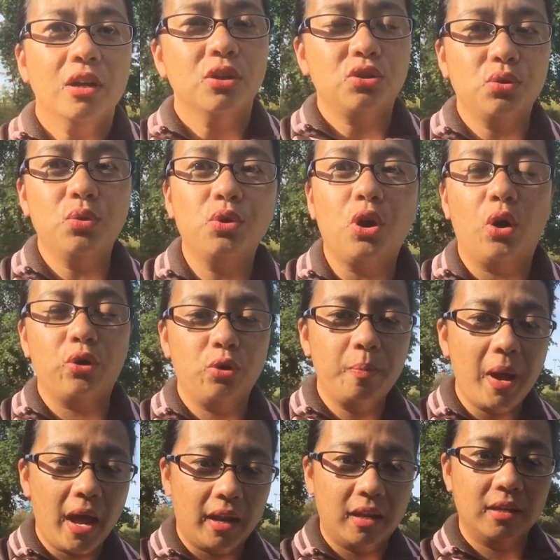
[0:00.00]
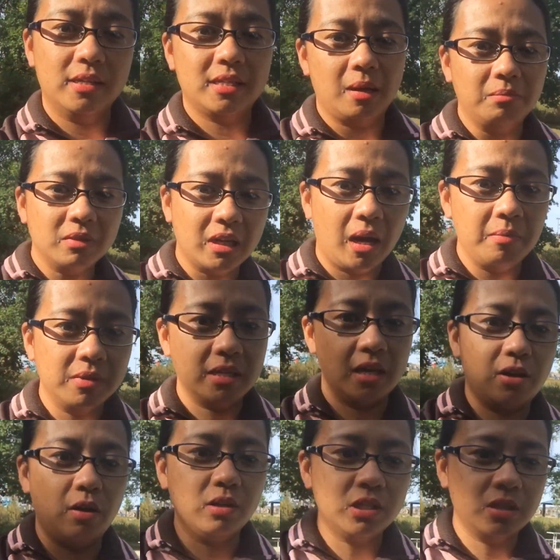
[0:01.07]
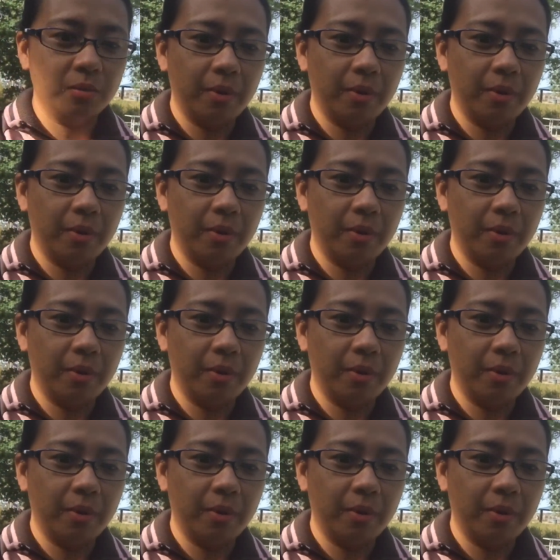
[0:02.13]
to go to bed. Sometimes he goes to